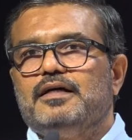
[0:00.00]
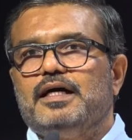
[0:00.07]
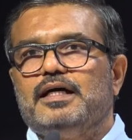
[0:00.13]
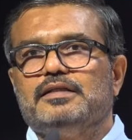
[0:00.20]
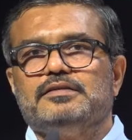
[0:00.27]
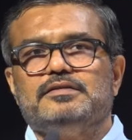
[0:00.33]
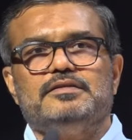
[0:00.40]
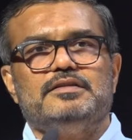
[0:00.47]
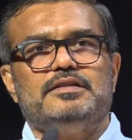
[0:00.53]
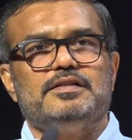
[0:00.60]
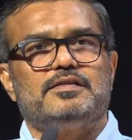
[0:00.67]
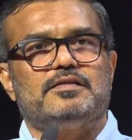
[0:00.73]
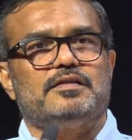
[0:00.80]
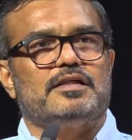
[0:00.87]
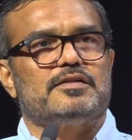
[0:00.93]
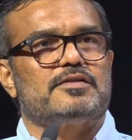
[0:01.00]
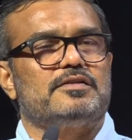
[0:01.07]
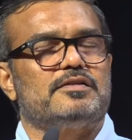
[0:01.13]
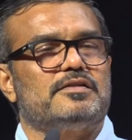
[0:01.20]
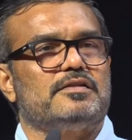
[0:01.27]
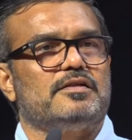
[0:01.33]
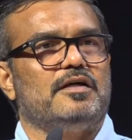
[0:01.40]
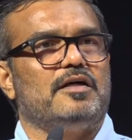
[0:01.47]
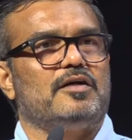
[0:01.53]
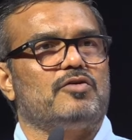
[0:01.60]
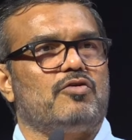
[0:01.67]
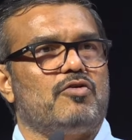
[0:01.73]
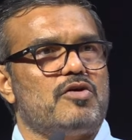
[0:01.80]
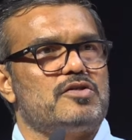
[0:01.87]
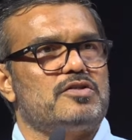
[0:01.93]
And this has
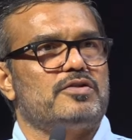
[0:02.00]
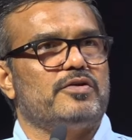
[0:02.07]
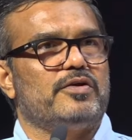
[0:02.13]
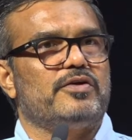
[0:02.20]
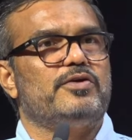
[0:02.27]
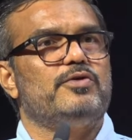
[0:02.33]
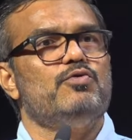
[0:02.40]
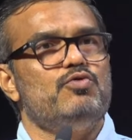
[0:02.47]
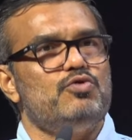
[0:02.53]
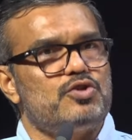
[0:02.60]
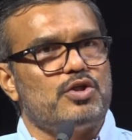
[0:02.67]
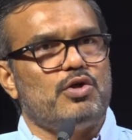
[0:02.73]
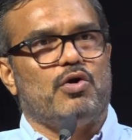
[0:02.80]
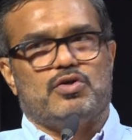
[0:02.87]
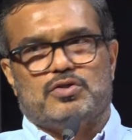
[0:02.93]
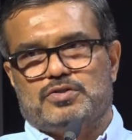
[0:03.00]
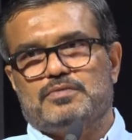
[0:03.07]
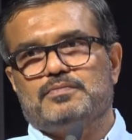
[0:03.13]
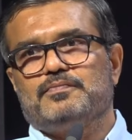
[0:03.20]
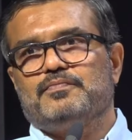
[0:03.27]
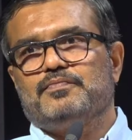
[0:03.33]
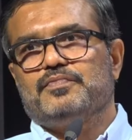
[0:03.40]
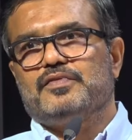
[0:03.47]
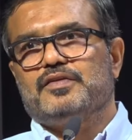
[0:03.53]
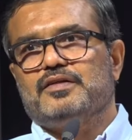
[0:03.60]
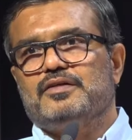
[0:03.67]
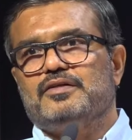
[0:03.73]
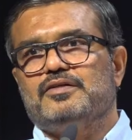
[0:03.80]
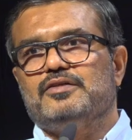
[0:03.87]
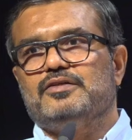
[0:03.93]
caused a huge loss
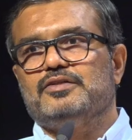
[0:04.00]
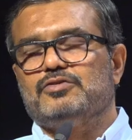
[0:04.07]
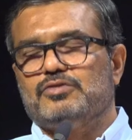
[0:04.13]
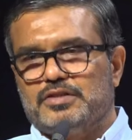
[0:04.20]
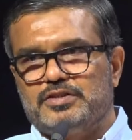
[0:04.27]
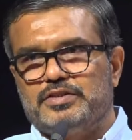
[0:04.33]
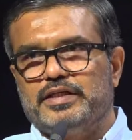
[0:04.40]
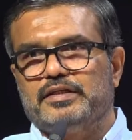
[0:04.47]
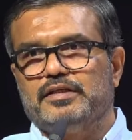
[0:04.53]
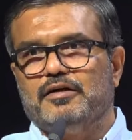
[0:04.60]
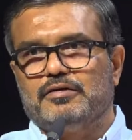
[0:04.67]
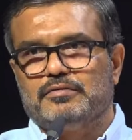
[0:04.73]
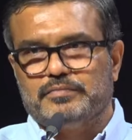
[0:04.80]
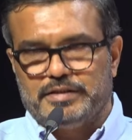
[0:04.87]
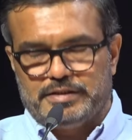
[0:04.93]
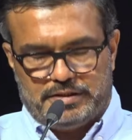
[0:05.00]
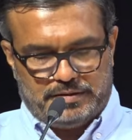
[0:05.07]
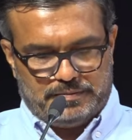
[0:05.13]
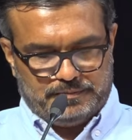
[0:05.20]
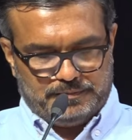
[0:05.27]
to the state governments.